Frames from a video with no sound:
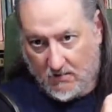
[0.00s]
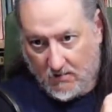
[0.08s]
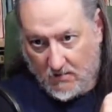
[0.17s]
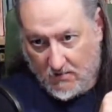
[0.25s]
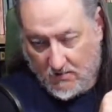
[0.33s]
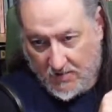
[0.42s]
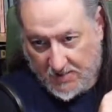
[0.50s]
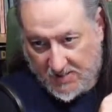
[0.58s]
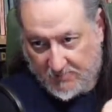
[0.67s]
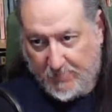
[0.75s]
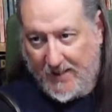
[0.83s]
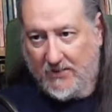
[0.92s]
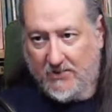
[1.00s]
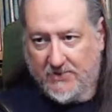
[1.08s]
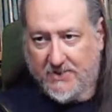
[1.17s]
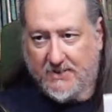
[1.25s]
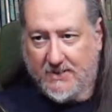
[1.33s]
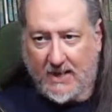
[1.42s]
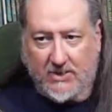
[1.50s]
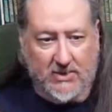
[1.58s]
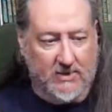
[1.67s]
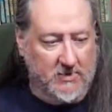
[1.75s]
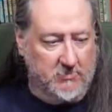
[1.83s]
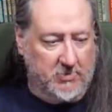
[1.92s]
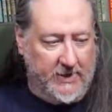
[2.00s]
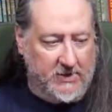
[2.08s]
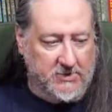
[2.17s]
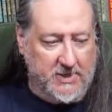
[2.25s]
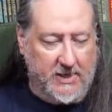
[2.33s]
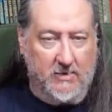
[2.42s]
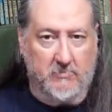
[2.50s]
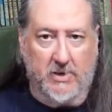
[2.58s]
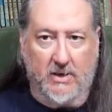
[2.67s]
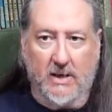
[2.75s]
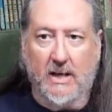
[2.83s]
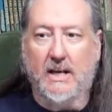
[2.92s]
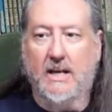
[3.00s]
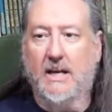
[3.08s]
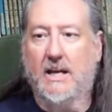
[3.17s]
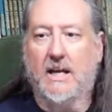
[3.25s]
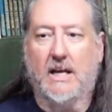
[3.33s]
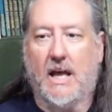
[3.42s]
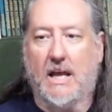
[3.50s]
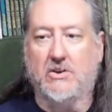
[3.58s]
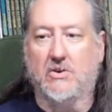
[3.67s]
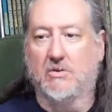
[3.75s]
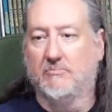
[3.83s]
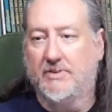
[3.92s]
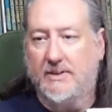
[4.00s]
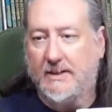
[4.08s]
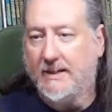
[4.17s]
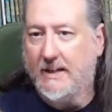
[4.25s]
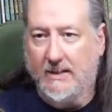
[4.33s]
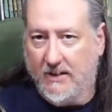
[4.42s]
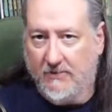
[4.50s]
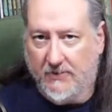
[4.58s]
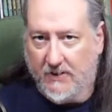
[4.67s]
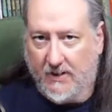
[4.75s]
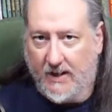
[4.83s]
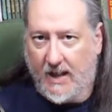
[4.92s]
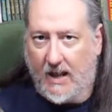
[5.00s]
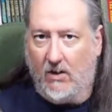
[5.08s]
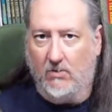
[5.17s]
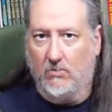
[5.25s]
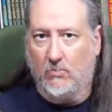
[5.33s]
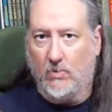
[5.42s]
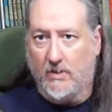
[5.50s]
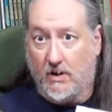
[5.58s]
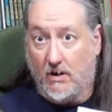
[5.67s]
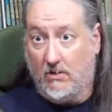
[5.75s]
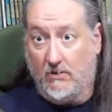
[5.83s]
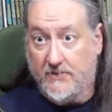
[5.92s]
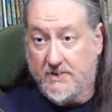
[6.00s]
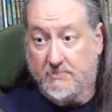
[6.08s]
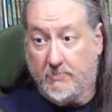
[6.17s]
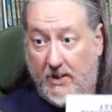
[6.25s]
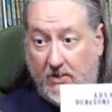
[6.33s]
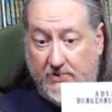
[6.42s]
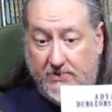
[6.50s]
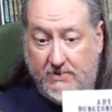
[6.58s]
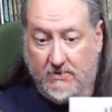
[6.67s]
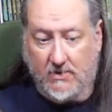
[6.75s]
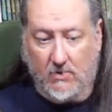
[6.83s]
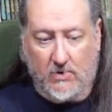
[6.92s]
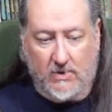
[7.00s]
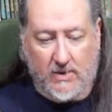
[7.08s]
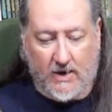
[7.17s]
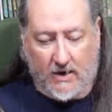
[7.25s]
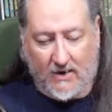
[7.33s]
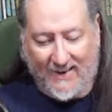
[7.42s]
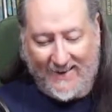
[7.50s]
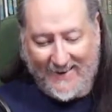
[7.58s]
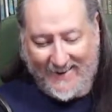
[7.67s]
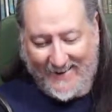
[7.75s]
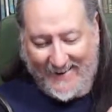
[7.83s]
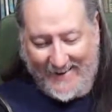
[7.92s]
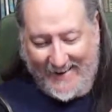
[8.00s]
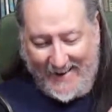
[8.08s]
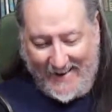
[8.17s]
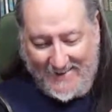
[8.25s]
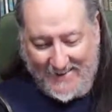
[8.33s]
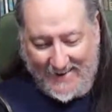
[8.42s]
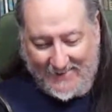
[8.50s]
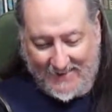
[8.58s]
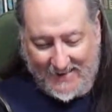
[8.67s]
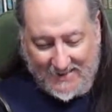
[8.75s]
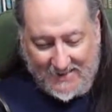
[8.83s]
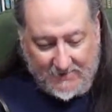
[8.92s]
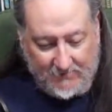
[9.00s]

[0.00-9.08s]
the spells section of the Player's Handbook and you completely fill it out with all of the spells noted there, and you get this.